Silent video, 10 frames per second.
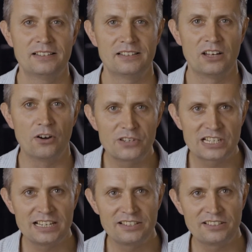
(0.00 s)

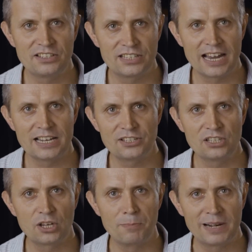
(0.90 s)
Obviously, as the size
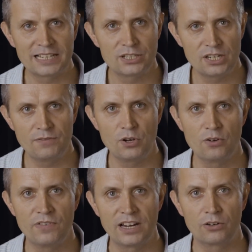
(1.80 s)
and the complexity of
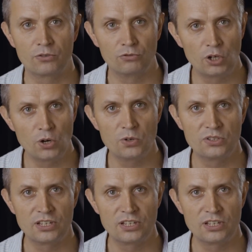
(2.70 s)
your event grows,